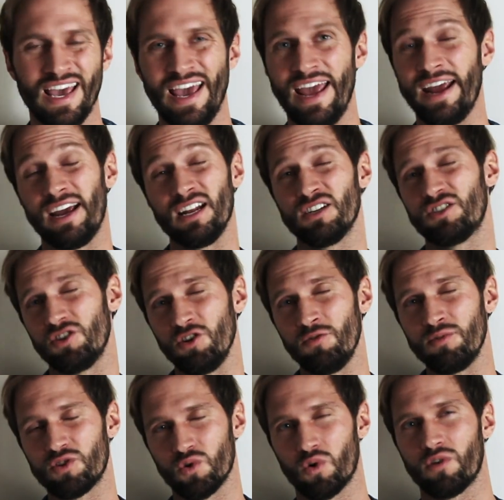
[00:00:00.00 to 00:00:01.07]
and
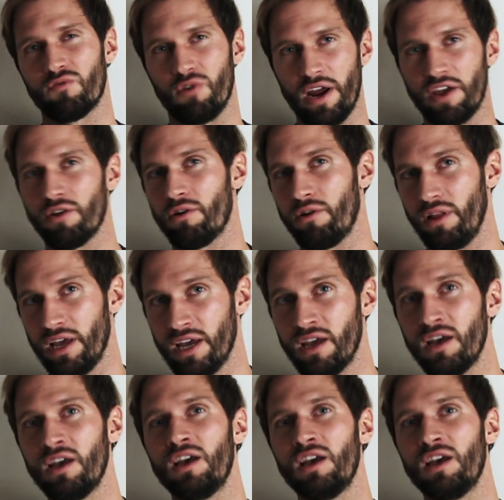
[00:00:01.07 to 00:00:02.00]
consumed sort of regularly.